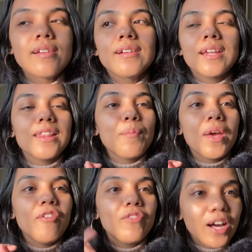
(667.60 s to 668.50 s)
Let them
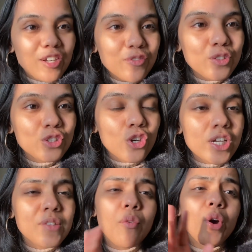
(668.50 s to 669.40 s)
have colorful
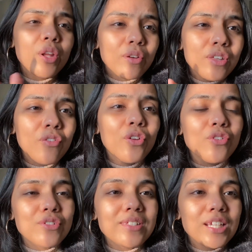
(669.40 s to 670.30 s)
toys. If you
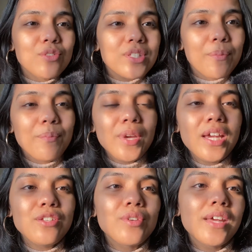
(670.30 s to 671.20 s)
wanna stick to some
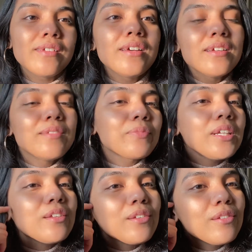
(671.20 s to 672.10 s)
beige, you
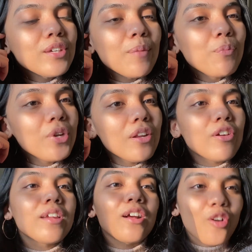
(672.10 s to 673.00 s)
can put it
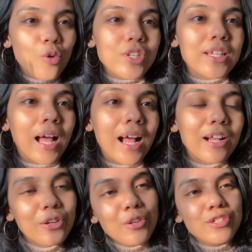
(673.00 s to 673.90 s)
on your clothes lah.
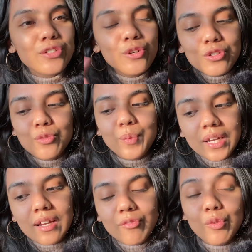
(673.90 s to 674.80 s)
Clothes
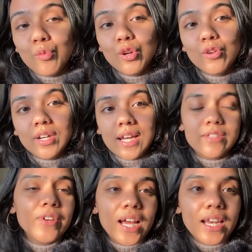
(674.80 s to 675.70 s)
would look nice.
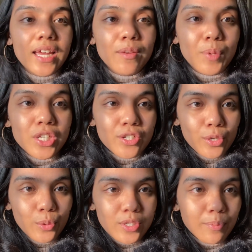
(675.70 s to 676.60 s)
Even I like beige
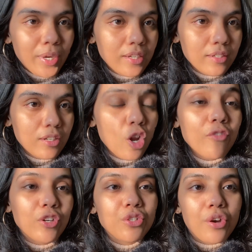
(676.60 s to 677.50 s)
clothes, but not
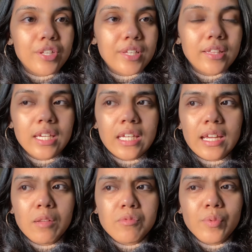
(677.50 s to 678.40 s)
for toys. I think it
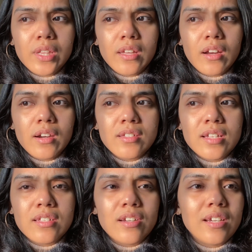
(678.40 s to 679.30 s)
helps with their
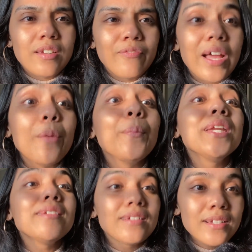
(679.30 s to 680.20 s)
sensory
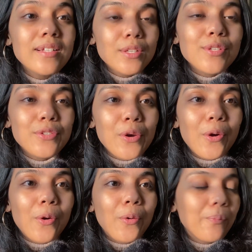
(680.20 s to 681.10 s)
development.
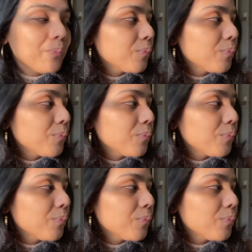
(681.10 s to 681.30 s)
So